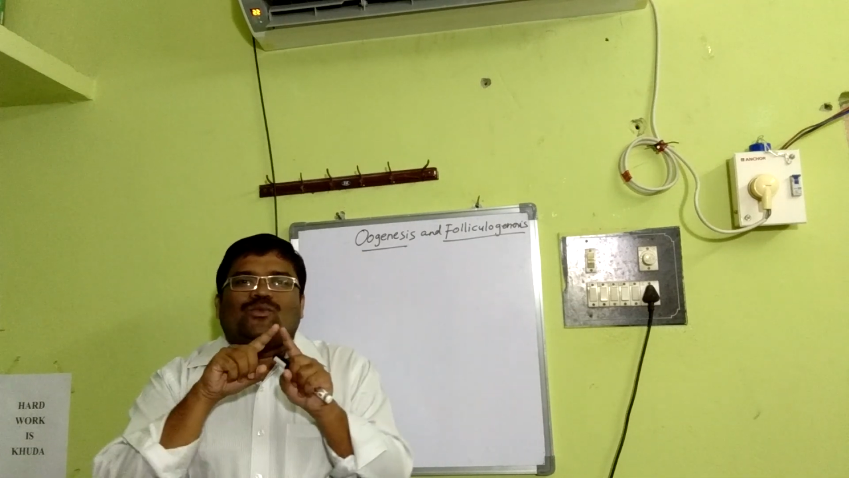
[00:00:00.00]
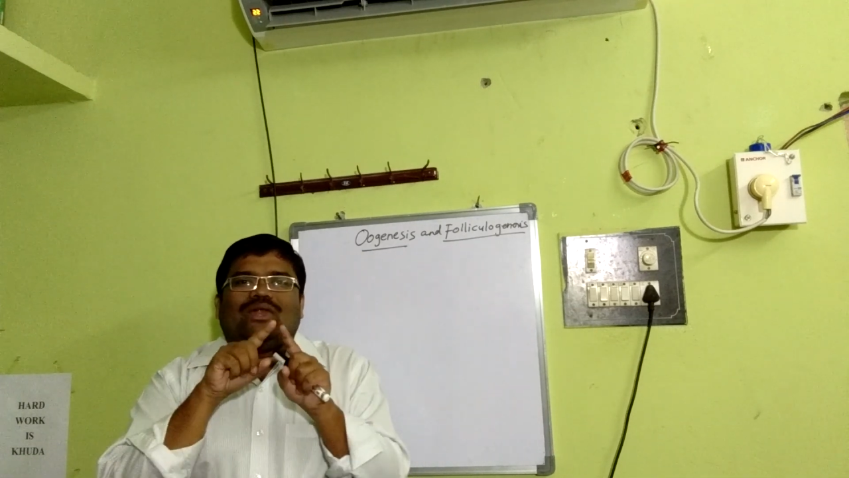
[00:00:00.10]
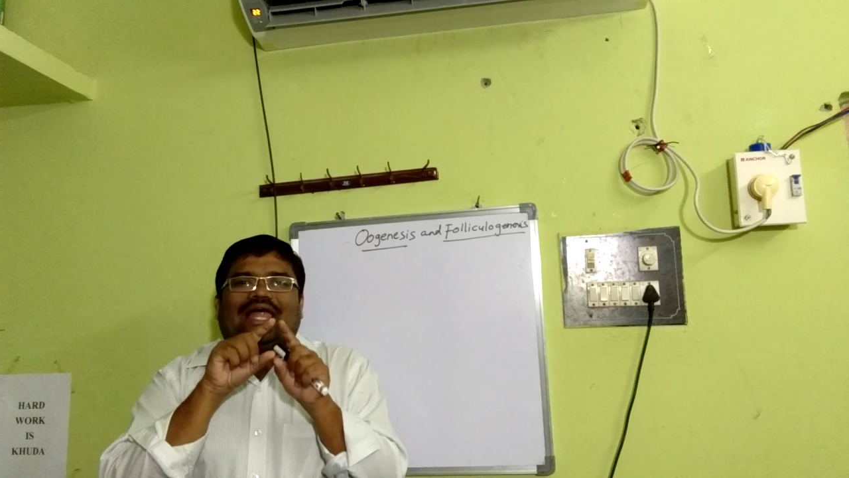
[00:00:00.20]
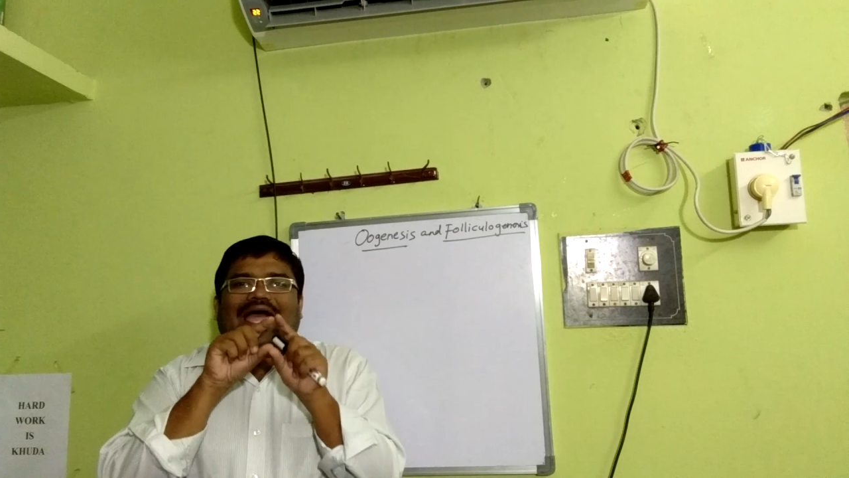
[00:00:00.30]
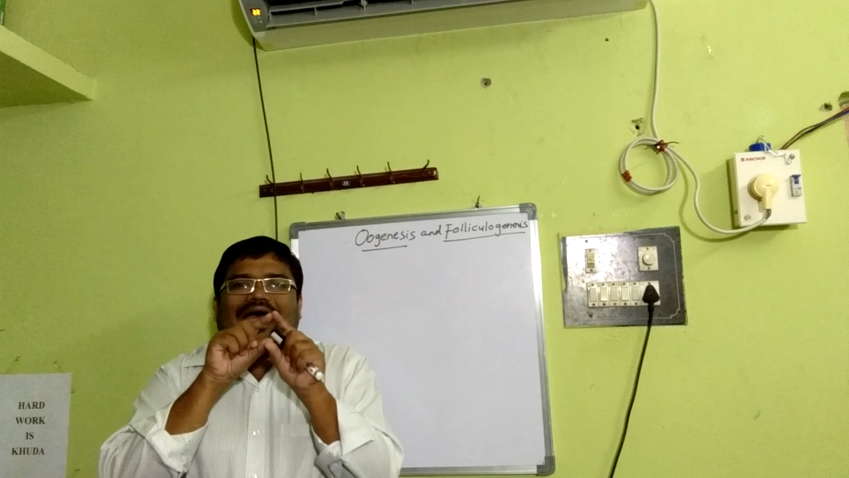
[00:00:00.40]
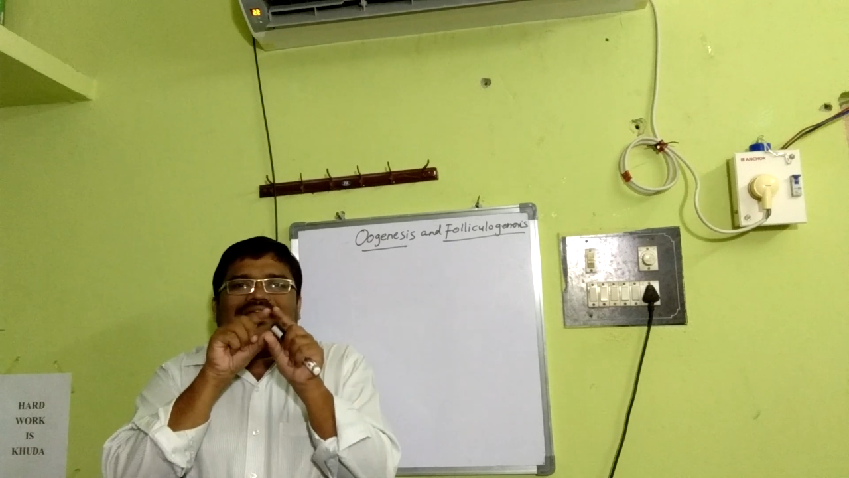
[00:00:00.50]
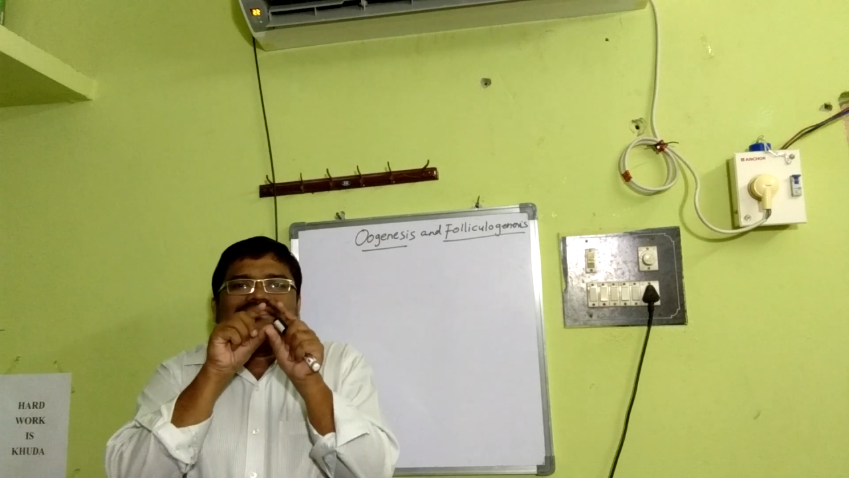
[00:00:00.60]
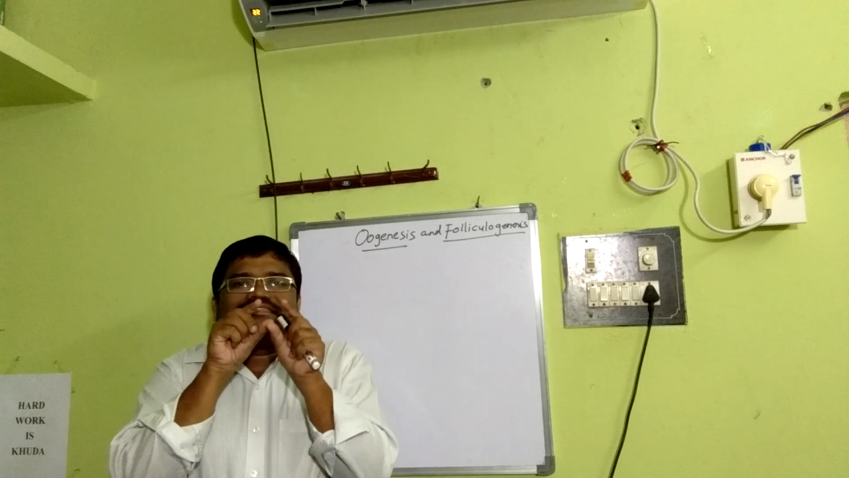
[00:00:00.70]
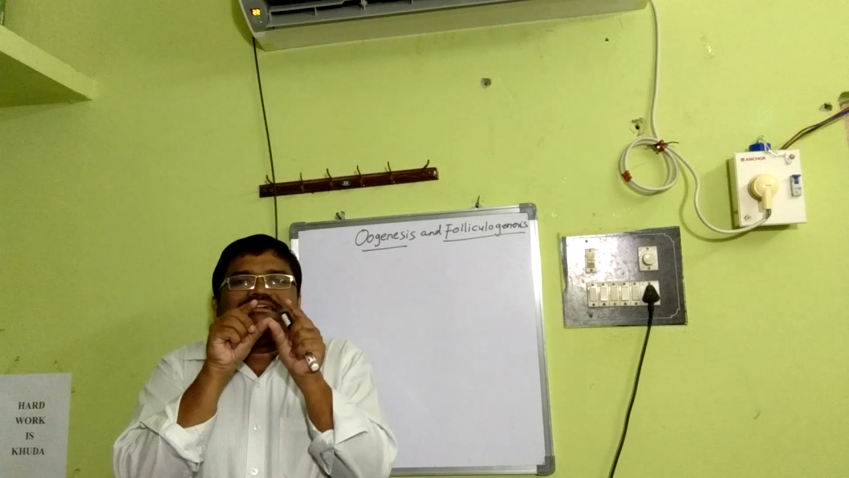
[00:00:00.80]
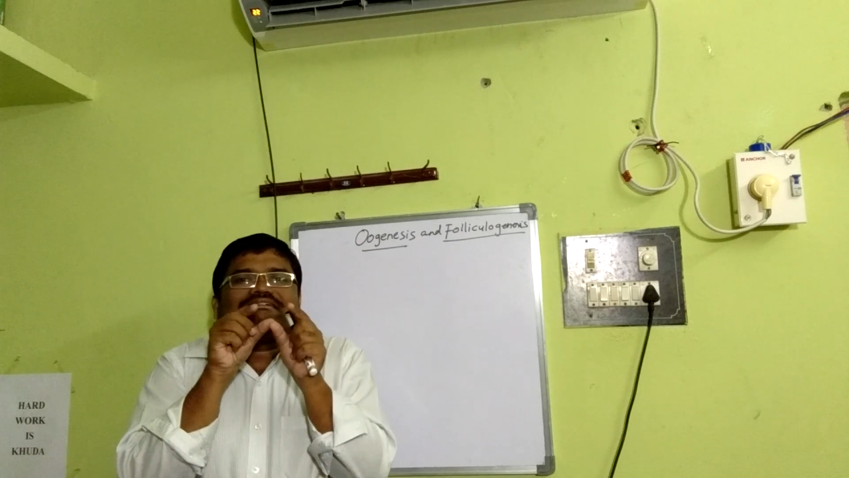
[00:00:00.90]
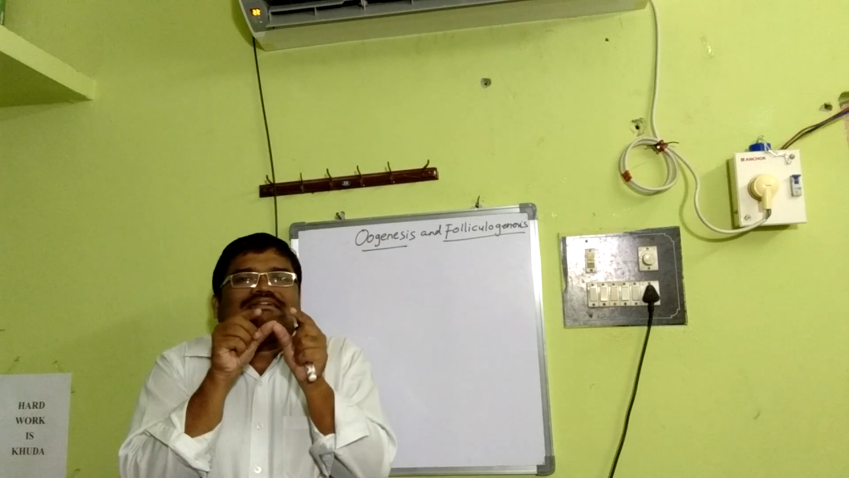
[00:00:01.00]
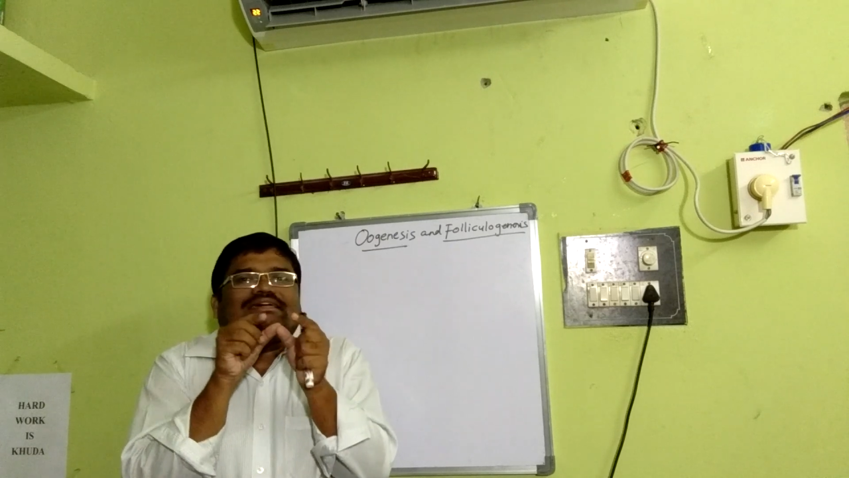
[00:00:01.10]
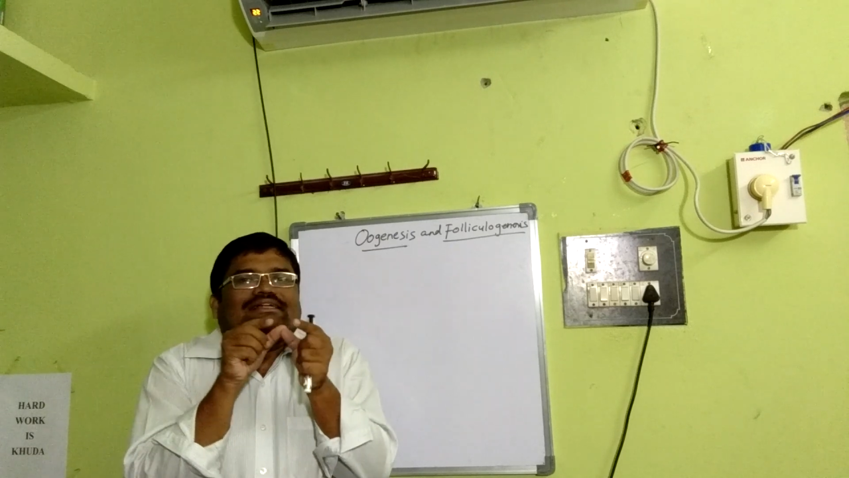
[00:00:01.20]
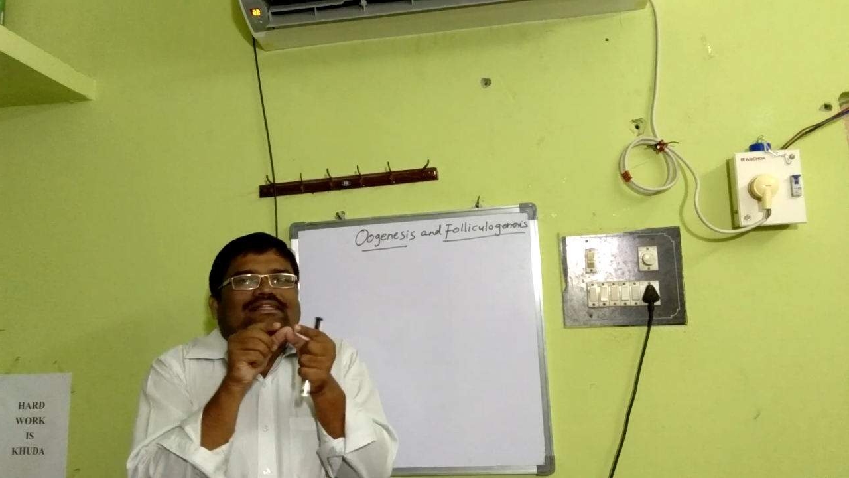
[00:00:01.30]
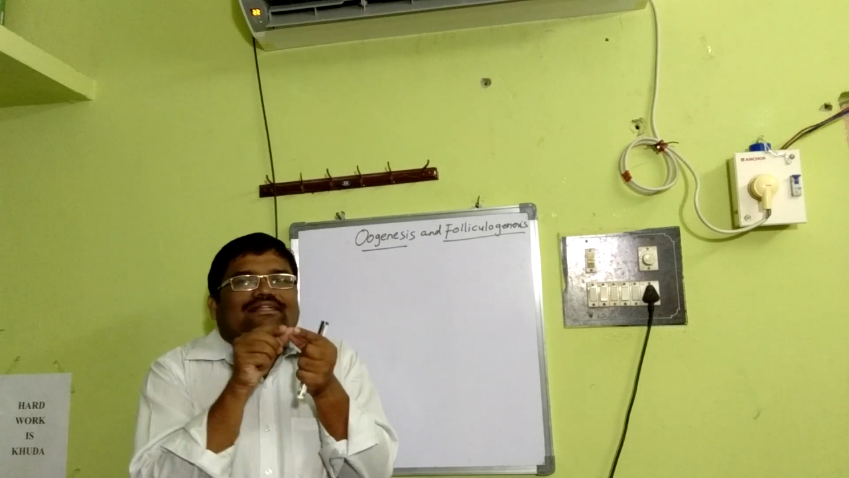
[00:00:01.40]
will
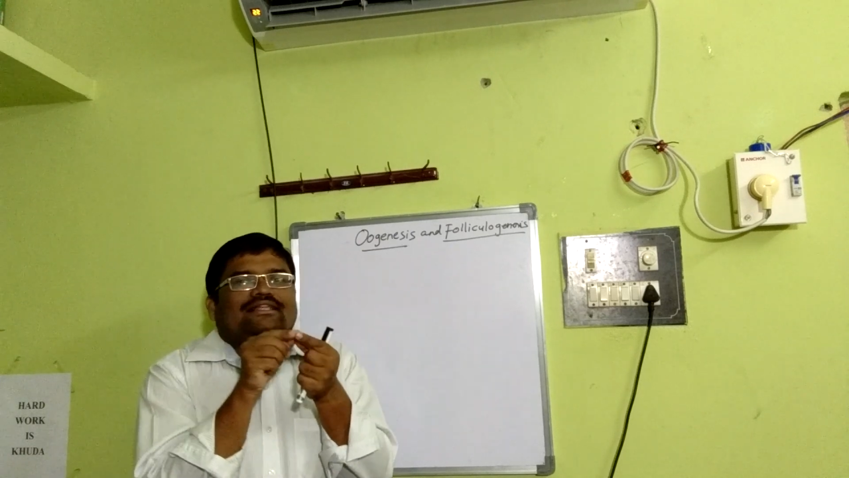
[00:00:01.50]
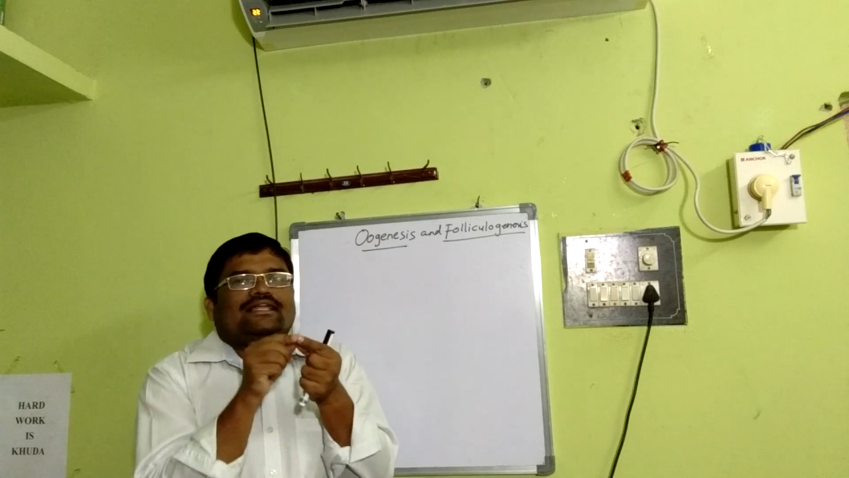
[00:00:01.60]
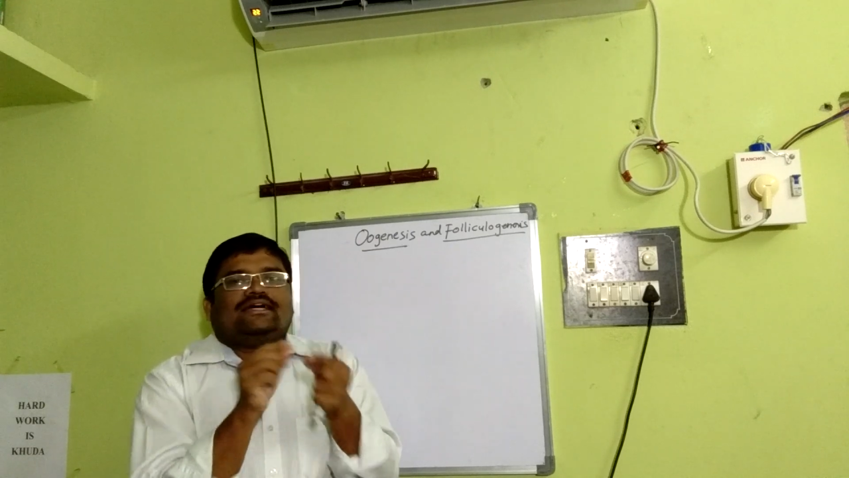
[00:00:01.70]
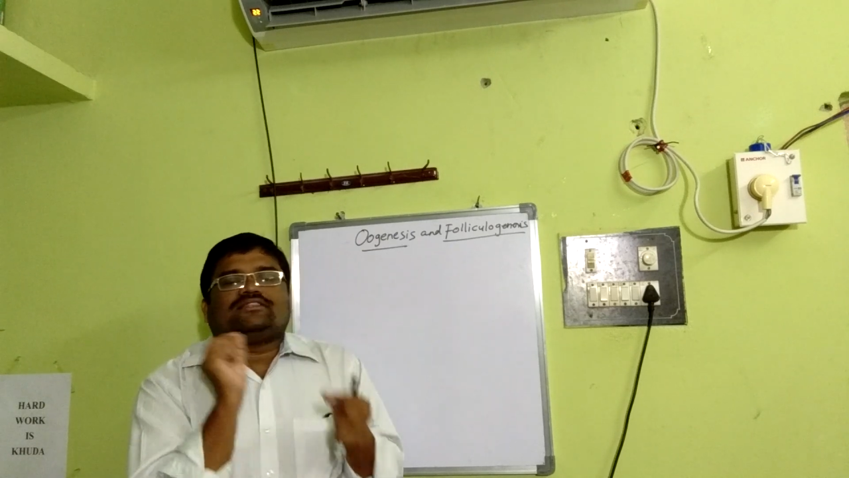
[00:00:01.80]
encircle